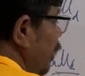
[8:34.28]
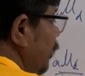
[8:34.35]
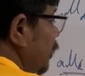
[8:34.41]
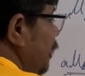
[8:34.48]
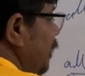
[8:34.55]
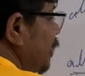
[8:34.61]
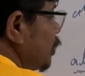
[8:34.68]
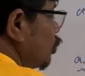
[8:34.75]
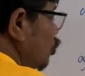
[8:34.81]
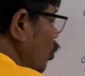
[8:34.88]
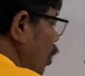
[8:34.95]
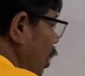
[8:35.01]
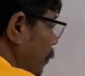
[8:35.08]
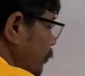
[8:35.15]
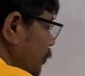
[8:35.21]
These 2
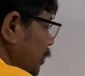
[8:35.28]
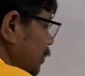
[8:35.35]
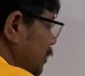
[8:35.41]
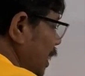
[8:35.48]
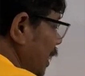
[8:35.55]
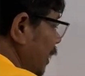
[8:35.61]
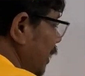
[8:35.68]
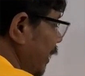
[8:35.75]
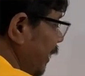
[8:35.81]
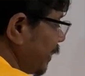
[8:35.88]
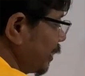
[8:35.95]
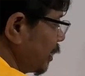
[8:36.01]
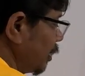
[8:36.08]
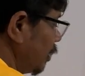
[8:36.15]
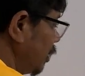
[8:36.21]
options are correct,
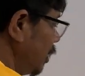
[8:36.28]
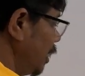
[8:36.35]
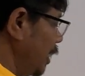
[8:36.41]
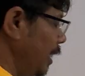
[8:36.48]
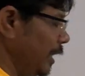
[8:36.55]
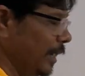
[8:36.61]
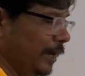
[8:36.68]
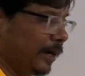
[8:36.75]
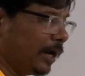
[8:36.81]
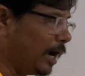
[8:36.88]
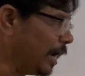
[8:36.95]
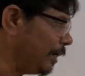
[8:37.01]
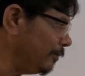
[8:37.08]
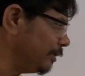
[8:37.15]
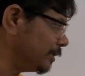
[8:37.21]
and
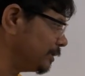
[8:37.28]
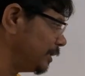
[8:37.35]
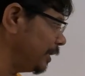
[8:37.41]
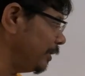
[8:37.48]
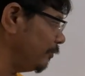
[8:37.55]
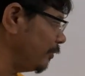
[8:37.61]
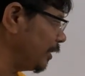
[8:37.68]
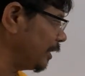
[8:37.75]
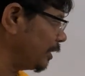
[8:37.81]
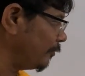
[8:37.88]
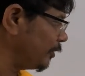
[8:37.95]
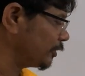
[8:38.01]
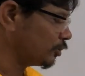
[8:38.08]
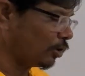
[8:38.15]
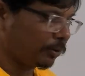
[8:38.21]
I will see whether
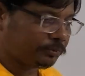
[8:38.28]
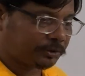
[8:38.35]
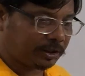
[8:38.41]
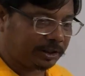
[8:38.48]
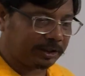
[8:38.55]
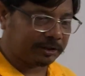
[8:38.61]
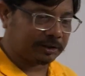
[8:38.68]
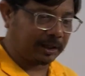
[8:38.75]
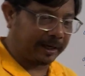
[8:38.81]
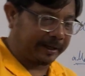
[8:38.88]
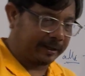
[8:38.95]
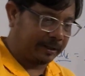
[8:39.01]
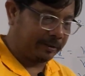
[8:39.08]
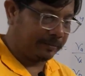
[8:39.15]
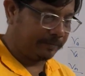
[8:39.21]
which option is
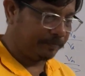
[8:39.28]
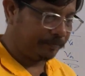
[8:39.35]
correct.